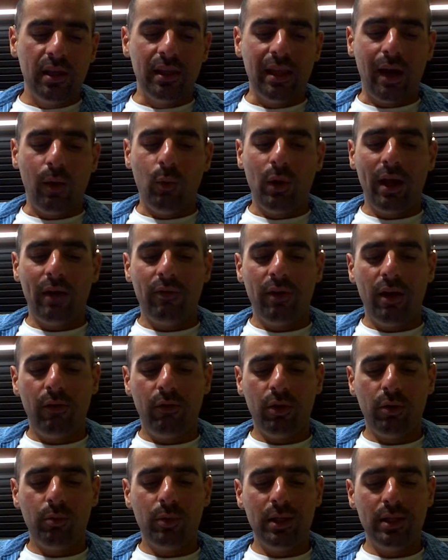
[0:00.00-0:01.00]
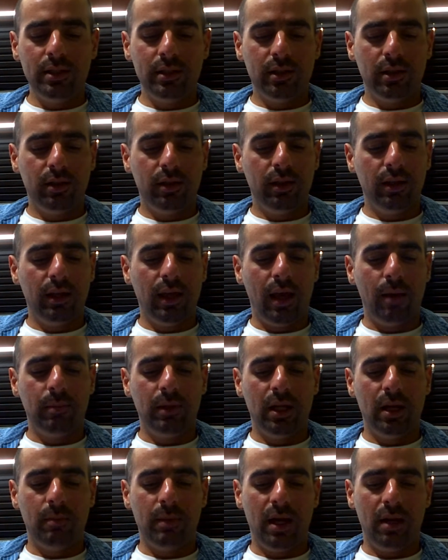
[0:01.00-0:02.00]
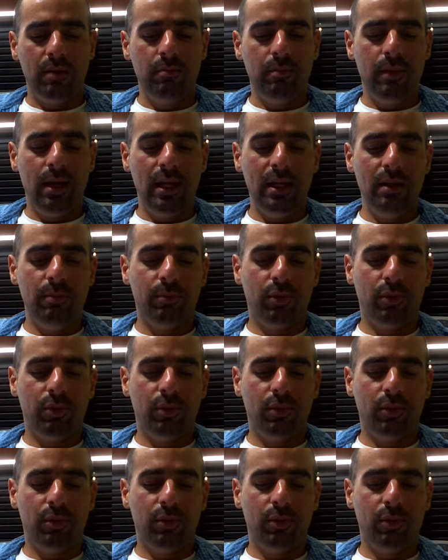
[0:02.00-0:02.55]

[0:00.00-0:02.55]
Now, we have every reason to think Eminem had many